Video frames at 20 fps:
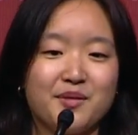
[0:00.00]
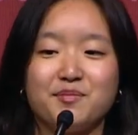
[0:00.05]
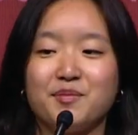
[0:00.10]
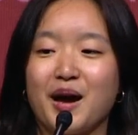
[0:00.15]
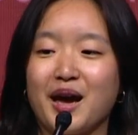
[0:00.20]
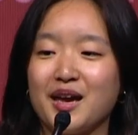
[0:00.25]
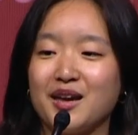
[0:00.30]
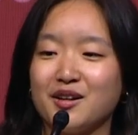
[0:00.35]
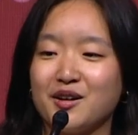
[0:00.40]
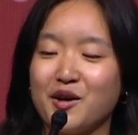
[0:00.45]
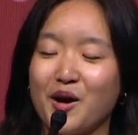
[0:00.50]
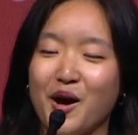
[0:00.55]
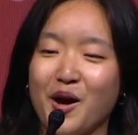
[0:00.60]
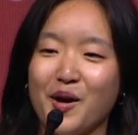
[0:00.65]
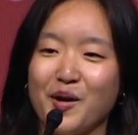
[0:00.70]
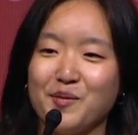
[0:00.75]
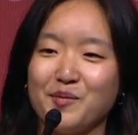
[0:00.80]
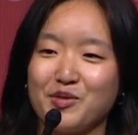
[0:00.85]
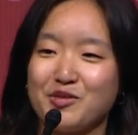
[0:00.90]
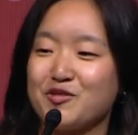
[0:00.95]
by,
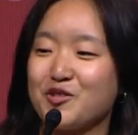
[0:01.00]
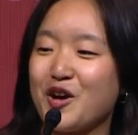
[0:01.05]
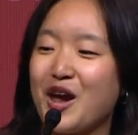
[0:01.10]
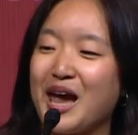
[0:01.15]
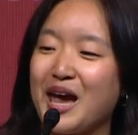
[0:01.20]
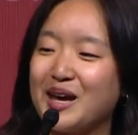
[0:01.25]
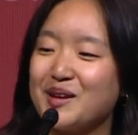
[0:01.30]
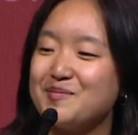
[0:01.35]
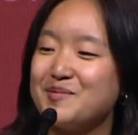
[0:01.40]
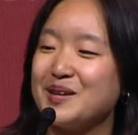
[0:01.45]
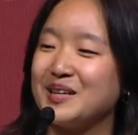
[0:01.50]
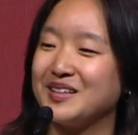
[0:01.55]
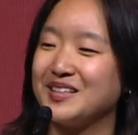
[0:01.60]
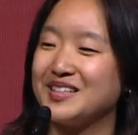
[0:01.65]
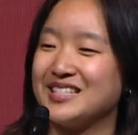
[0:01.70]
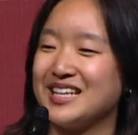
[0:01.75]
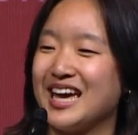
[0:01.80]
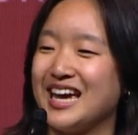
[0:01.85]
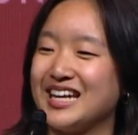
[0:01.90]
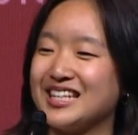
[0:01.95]
um, through hand-peeled
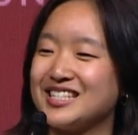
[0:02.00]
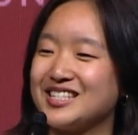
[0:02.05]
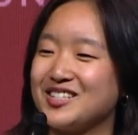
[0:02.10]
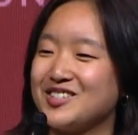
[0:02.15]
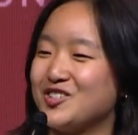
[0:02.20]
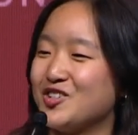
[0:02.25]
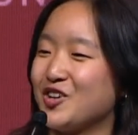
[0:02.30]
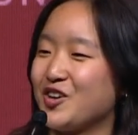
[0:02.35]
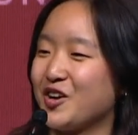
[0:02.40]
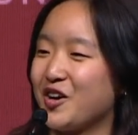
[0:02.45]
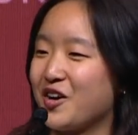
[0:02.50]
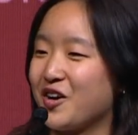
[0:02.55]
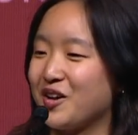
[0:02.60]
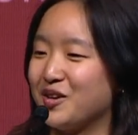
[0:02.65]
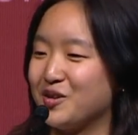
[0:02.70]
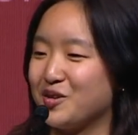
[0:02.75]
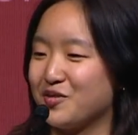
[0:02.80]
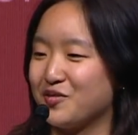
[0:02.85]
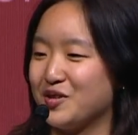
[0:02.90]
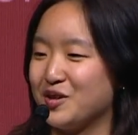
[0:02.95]
dates during our
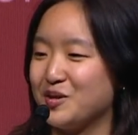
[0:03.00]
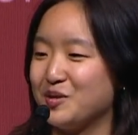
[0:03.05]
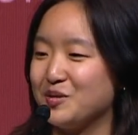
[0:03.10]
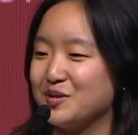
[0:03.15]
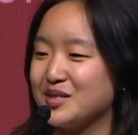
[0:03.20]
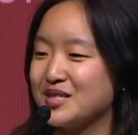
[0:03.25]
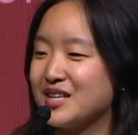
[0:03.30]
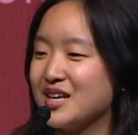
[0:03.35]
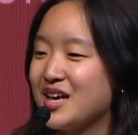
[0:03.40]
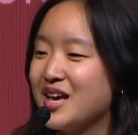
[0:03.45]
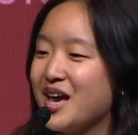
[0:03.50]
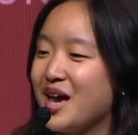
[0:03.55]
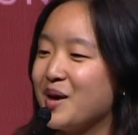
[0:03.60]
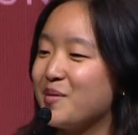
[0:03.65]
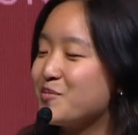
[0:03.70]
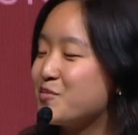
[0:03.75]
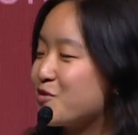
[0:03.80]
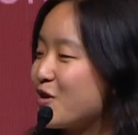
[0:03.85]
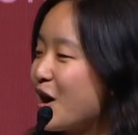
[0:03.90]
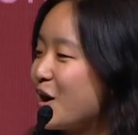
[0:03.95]
interviews
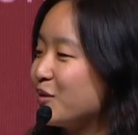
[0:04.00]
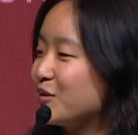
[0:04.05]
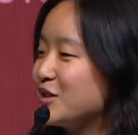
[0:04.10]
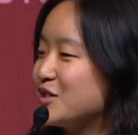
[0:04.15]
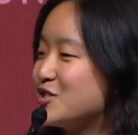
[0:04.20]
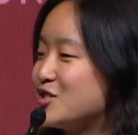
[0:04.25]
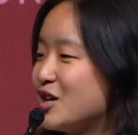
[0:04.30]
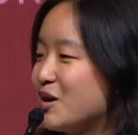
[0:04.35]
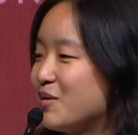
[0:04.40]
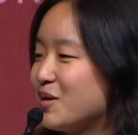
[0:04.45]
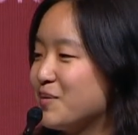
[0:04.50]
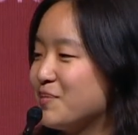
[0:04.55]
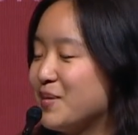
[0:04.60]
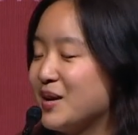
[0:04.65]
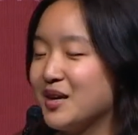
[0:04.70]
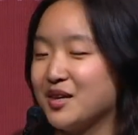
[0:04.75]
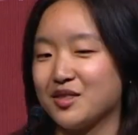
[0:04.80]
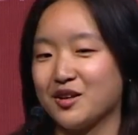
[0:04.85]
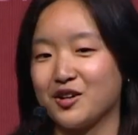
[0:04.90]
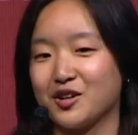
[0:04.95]
and proudly showing
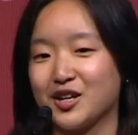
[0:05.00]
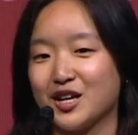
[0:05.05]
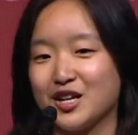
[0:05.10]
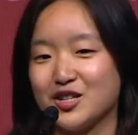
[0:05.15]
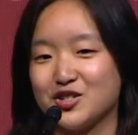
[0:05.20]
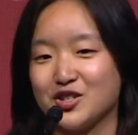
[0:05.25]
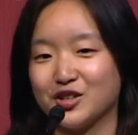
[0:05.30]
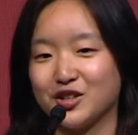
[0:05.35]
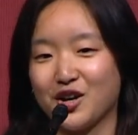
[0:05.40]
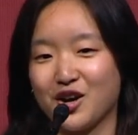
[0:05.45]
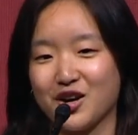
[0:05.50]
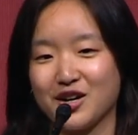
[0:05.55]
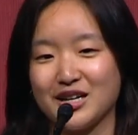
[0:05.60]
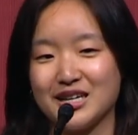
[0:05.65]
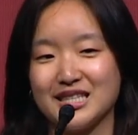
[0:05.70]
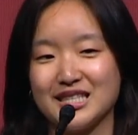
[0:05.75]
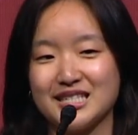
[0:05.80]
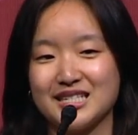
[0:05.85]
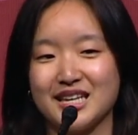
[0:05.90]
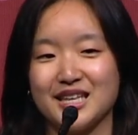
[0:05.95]
me their kitchen
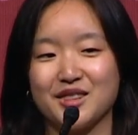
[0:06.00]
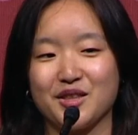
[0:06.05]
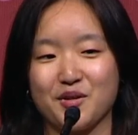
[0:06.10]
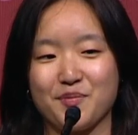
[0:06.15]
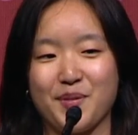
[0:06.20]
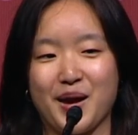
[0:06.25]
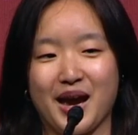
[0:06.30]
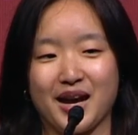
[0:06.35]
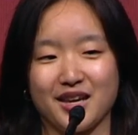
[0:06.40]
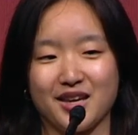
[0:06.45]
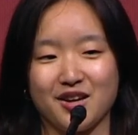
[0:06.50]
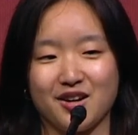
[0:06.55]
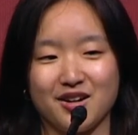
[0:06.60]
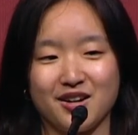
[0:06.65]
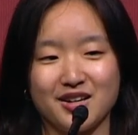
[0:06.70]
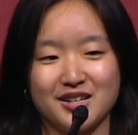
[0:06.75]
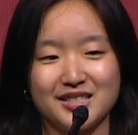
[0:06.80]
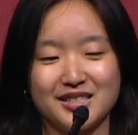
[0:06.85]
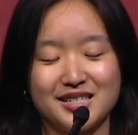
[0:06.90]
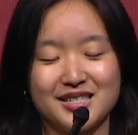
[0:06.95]
gardens and their
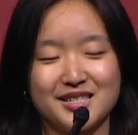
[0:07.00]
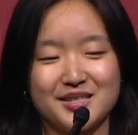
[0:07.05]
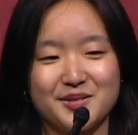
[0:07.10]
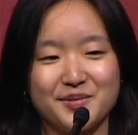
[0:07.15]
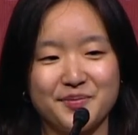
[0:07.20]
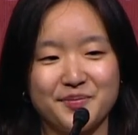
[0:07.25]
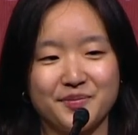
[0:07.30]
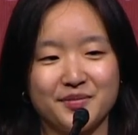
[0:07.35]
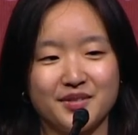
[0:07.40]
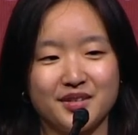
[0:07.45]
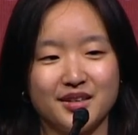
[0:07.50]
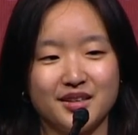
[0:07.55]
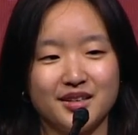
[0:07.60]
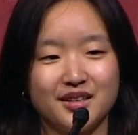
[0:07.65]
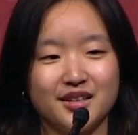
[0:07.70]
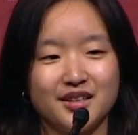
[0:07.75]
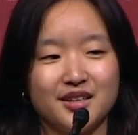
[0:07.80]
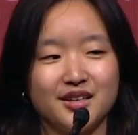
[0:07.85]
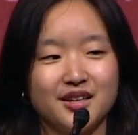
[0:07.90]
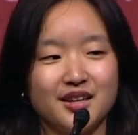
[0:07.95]
backyards.
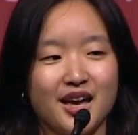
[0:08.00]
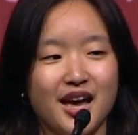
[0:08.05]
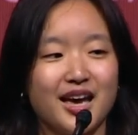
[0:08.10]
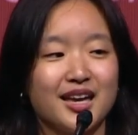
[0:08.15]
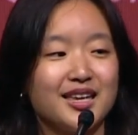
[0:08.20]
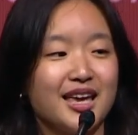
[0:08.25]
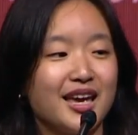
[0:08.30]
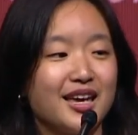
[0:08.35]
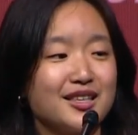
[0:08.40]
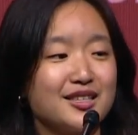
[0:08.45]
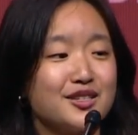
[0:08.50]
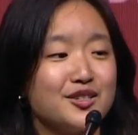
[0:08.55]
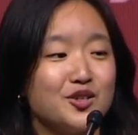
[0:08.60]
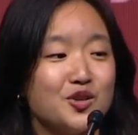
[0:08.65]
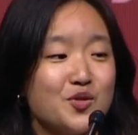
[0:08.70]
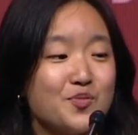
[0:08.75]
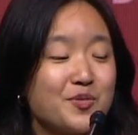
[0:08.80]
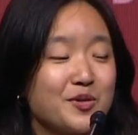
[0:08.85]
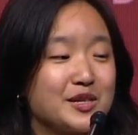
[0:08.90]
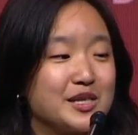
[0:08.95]
I gained
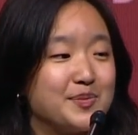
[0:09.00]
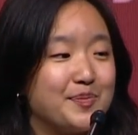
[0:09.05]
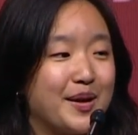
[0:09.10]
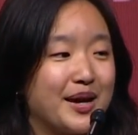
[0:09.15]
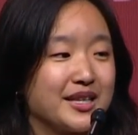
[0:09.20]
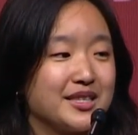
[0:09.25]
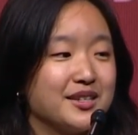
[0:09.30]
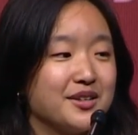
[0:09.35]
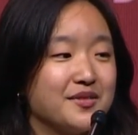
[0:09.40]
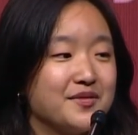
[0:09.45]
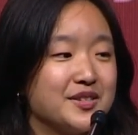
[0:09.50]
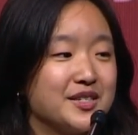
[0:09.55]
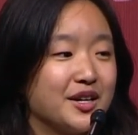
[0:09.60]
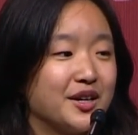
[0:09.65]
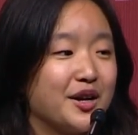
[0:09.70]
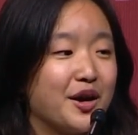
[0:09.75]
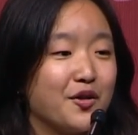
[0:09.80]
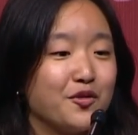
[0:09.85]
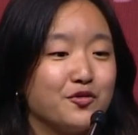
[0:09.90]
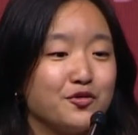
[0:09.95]
new perspectives
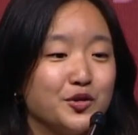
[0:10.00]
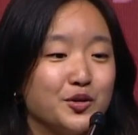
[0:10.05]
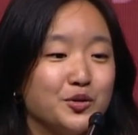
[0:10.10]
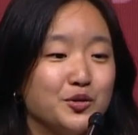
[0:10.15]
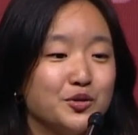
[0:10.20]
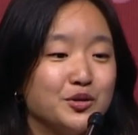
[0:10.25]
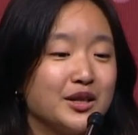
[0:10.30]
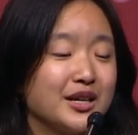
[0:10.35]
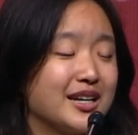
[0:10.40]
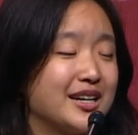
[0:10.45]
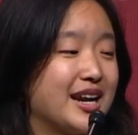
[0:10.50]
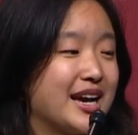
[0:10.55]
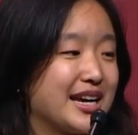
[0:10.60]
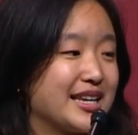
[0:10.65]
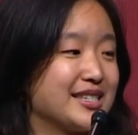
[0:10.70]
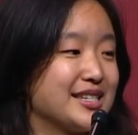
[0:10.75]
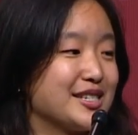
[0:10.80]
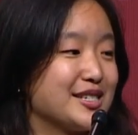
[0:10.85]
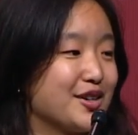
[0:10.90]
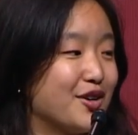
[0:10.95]
on how food
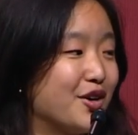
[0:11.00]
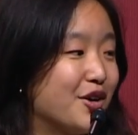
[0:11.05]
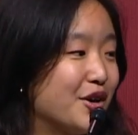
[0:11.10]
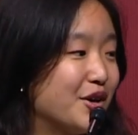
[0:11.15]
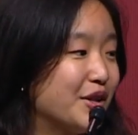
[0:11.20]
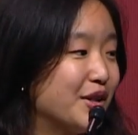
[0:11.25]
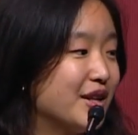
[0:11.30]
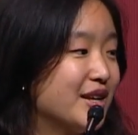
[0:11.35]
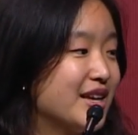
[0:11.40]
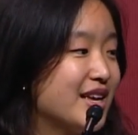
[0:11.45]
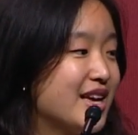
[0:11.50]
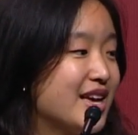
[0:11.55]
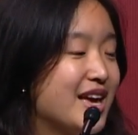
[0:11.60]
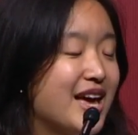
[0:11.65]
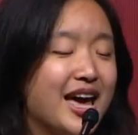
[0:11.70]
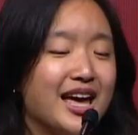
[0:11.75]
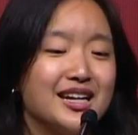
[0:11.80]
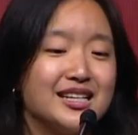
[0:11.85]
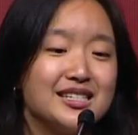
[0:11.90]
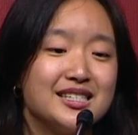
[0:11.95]
connects us all
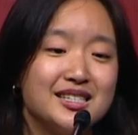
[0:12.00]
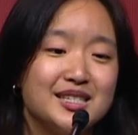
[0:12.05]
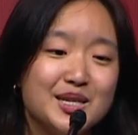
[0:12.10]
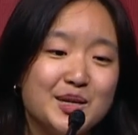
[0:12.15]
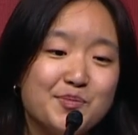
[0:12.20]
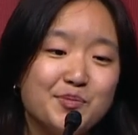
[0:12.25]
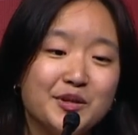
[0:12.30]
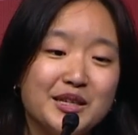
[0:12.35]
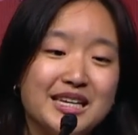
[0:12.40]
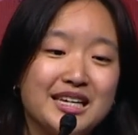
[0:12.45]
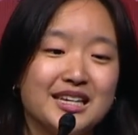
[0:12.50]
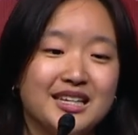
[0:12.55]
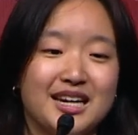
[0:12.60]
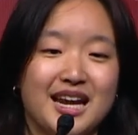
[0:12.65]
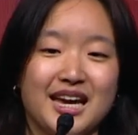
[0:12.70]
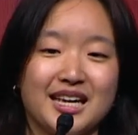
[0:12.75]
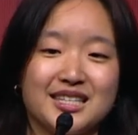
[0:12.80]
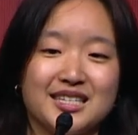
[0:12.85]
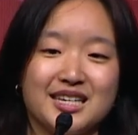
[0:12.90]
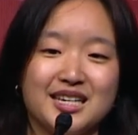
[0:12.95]
and is deeply
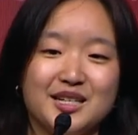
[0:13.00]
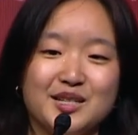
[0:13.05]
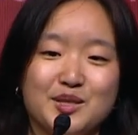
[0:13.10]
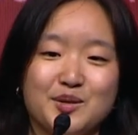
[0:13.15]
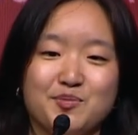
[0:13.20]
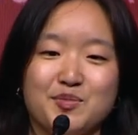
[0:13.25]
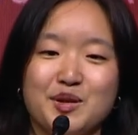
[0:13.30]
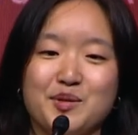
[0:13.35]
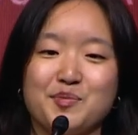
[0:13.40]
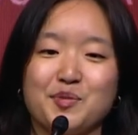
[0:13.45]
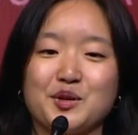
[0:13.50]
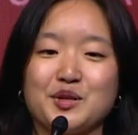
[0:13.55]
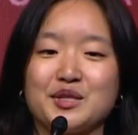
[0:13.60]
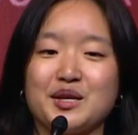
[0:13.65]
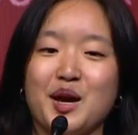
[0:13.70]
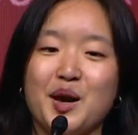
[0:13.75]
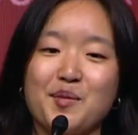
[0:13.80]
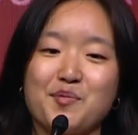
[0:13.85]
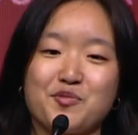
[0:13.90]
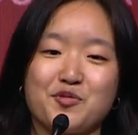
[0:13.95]
connected to people's
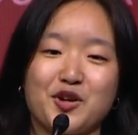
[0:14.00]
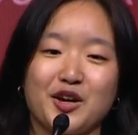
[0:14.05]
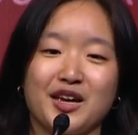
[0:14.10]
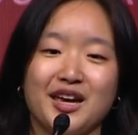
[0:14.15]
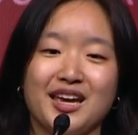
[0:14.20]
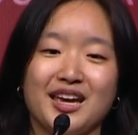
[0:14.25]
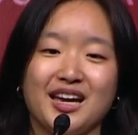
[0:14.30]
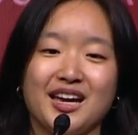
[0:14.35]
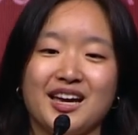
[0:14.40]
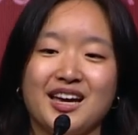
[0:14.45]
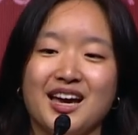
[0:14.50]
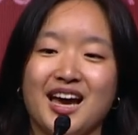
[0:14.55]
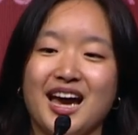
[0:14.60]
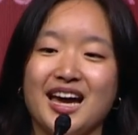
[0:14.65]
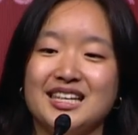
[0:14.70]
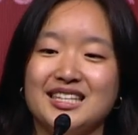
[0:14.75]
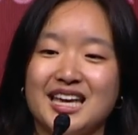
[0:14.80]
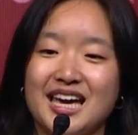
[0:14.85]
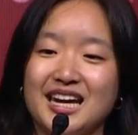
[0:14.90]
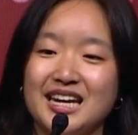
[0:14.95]
upbringing,
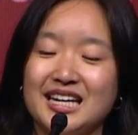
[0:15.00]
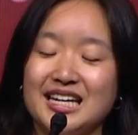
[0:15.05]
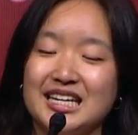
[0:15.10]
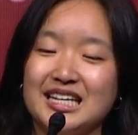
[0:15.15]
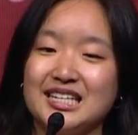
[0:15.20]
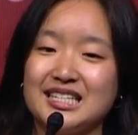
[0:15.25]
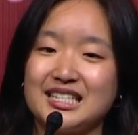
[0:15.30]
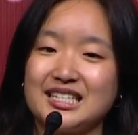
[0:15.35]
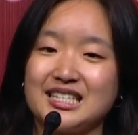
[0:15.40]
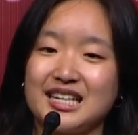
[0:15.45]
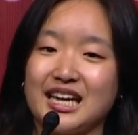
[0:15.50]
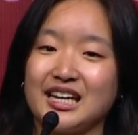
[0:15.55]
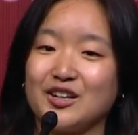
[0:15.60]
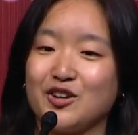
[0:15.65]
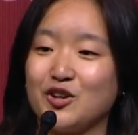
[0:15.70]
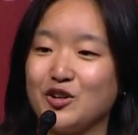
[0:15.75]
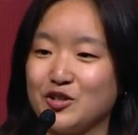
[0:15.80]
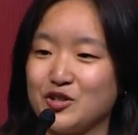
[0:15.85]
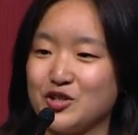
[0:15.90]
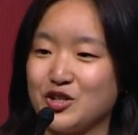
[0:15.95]
identities, and
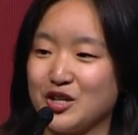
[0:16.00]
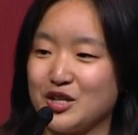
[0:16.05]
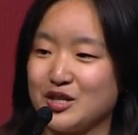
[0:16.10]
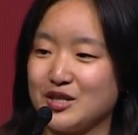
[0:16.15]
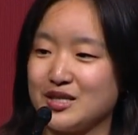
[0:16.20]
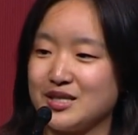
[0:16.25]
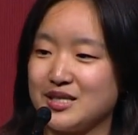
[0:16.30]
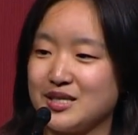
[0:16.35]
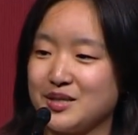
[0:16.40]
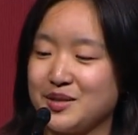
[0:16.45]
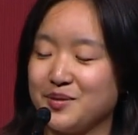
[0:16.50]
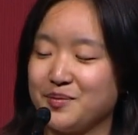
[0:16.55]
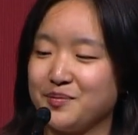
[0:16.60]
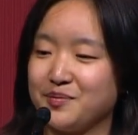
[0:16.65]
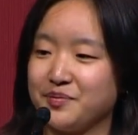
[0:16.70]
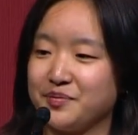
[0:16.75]
cultures.